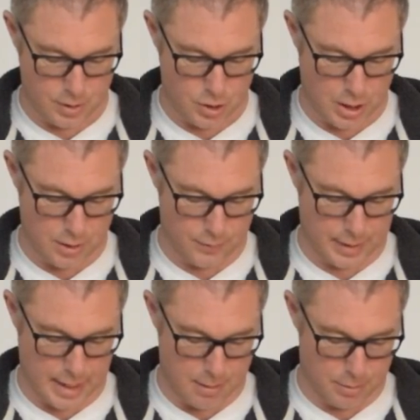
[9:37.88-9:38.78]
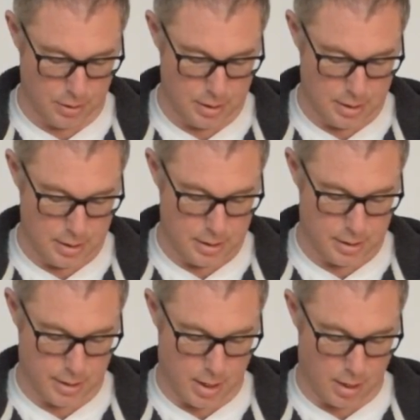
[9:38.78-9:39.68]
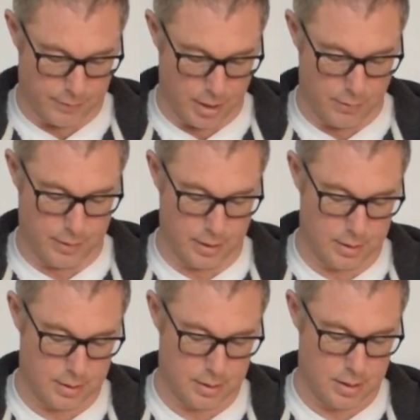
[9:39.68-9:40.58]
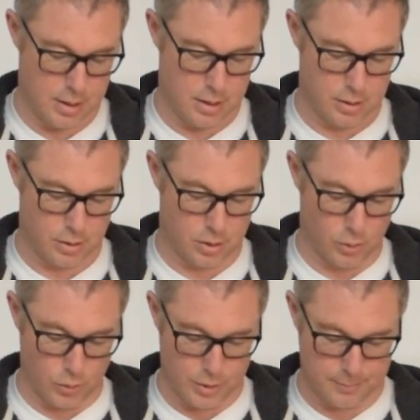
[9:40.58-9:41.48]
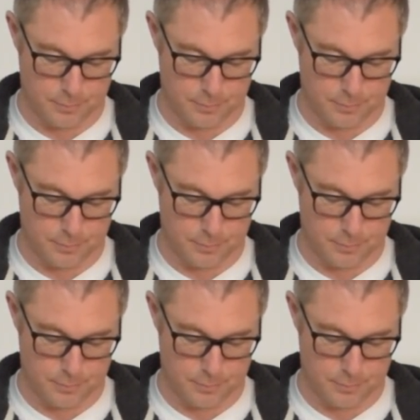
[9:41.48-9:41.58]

sheath of the cable and half over the cores.